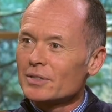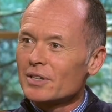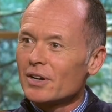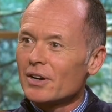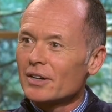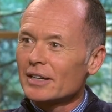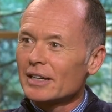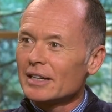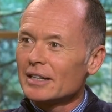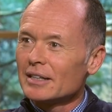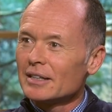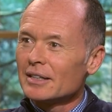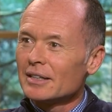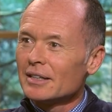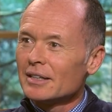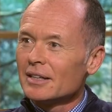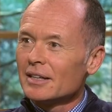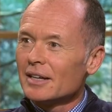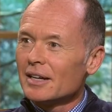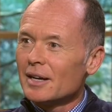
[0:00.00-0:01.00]
talking,
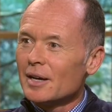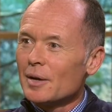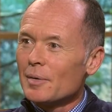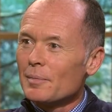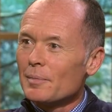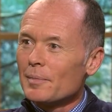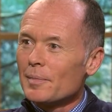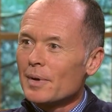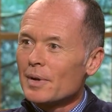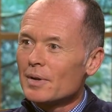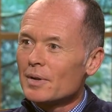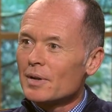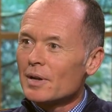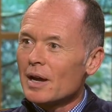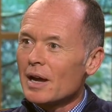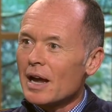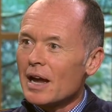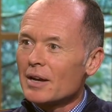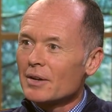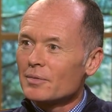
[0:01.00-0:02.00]
um,
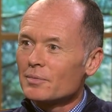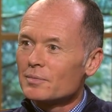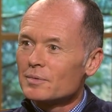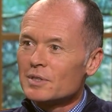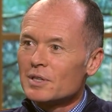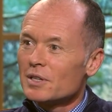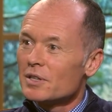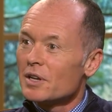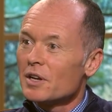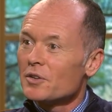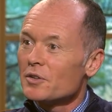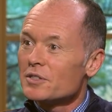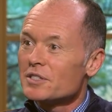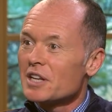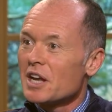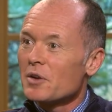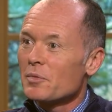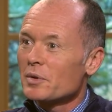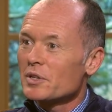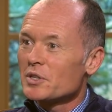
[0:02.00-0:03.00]
I didn't
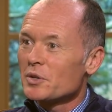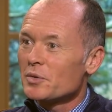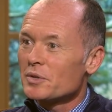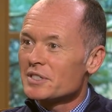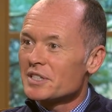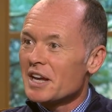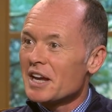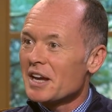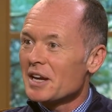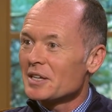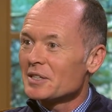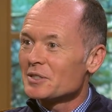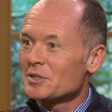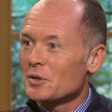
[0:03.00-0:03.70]
understand what you were saying,